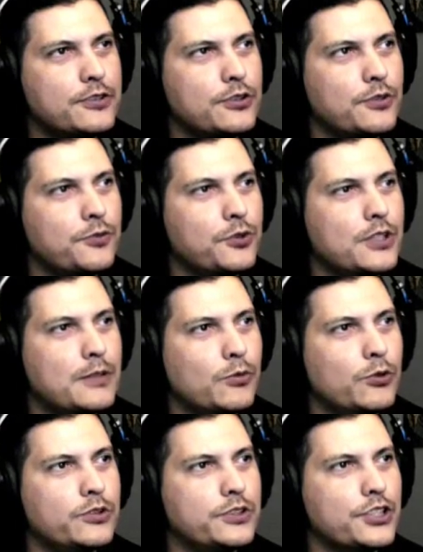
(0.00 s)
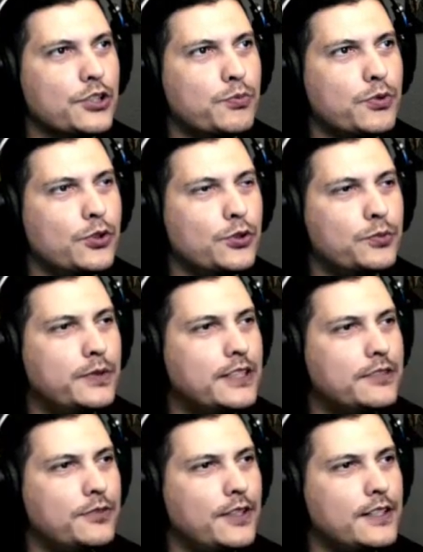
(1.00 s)
So if you keep losing your probe,
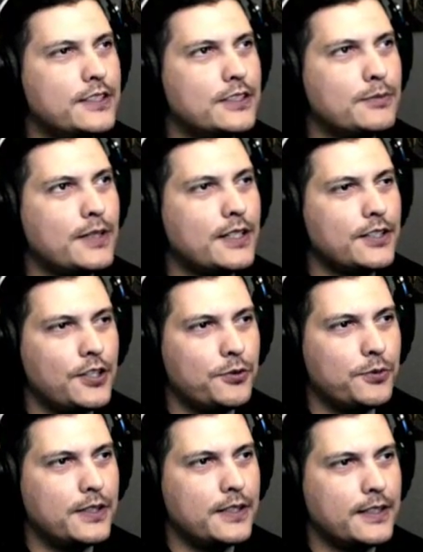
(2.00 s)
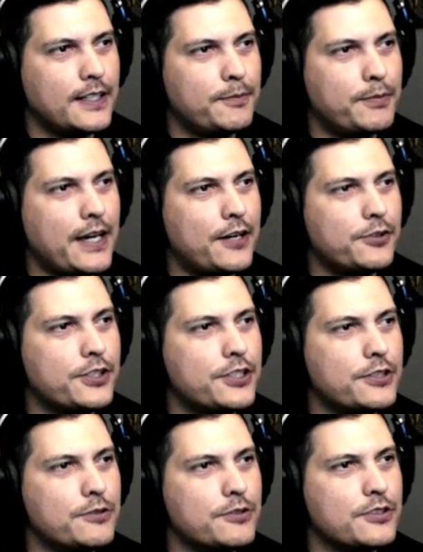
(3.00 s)
that's fine. Just make another one and then get battery
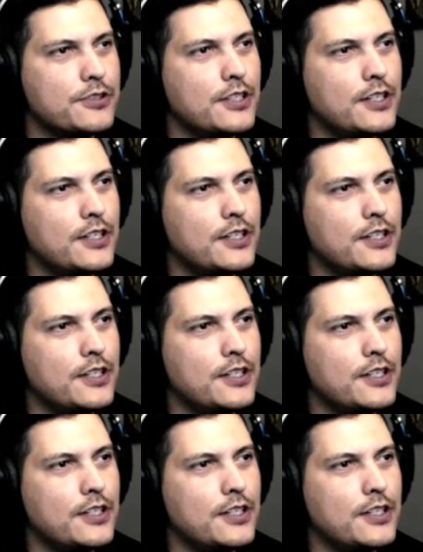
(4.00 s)
shields.